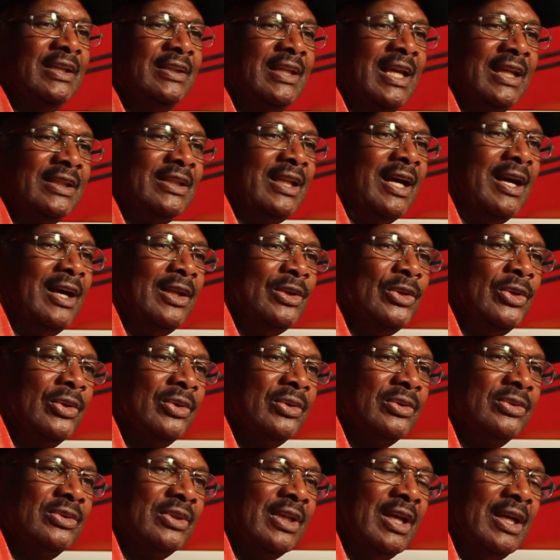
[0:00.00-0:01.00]
that all
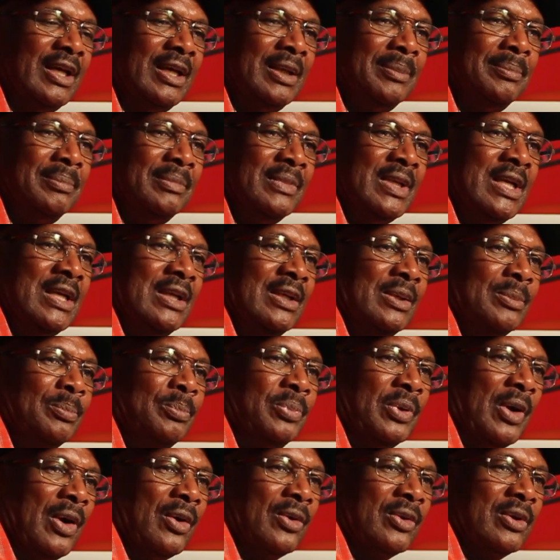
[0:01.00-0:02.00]
those
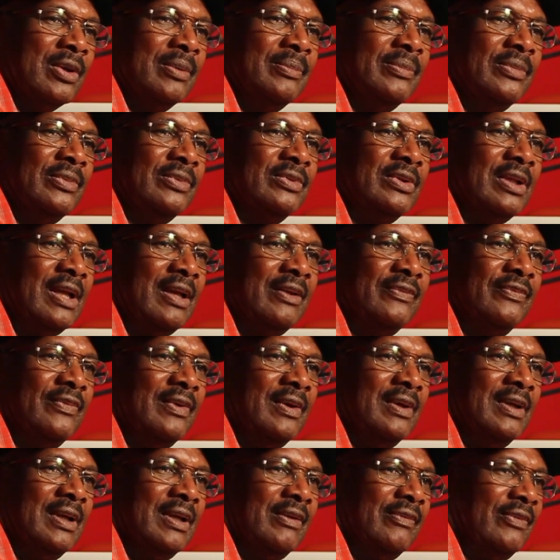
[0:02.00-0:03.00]
programs have
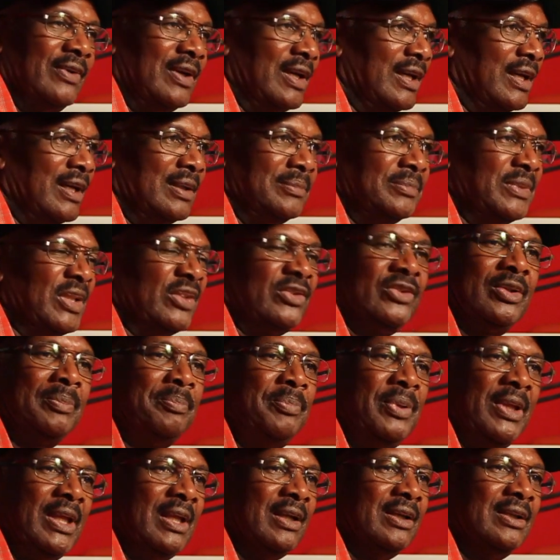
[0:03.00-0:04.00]

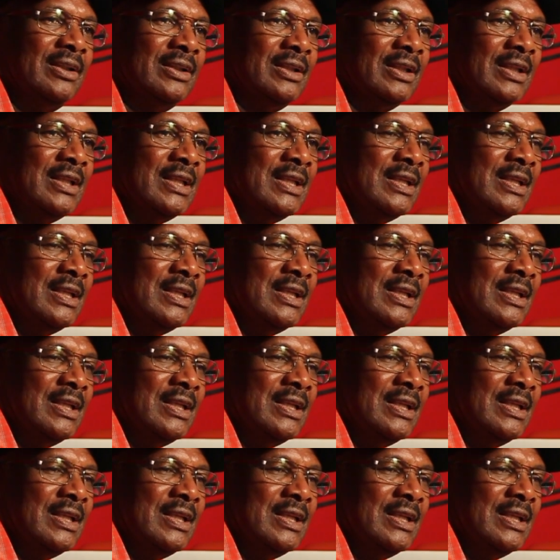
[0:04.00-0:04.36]
disappeared.